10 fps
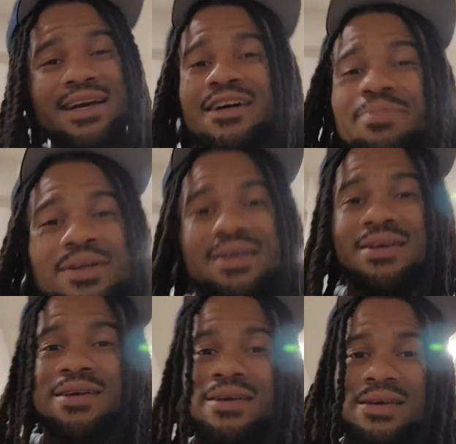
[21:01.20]
company.
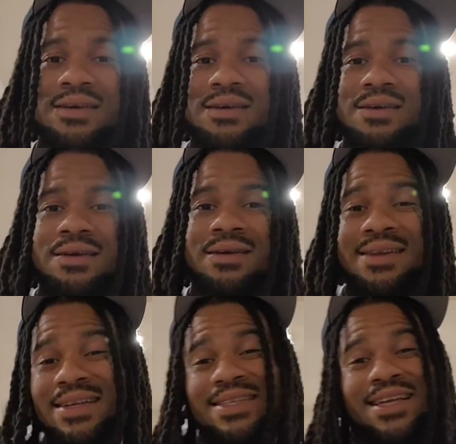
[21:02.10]
And
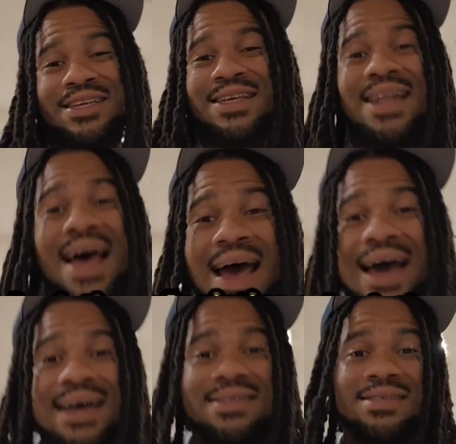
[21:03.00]
they telling you
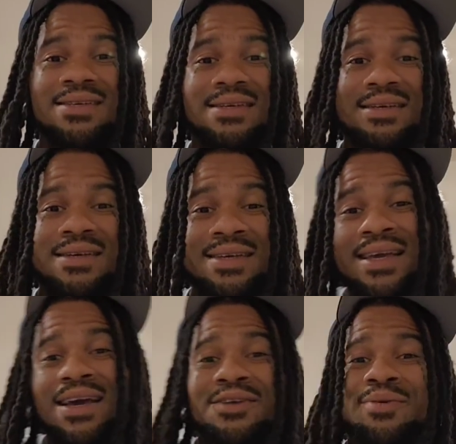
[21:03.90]
lies.
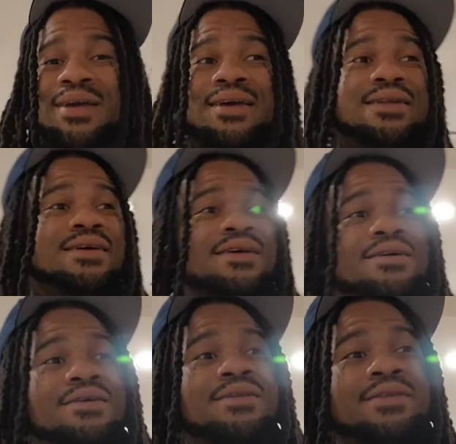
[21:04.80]
Yeah, you
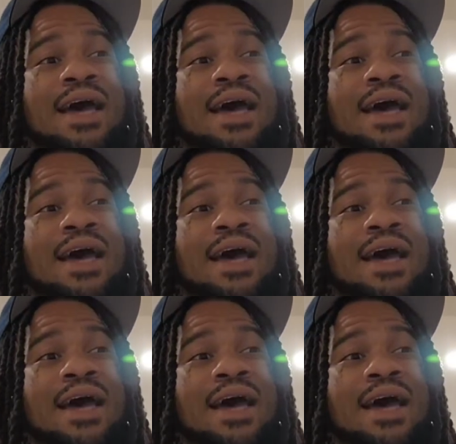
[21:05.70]
get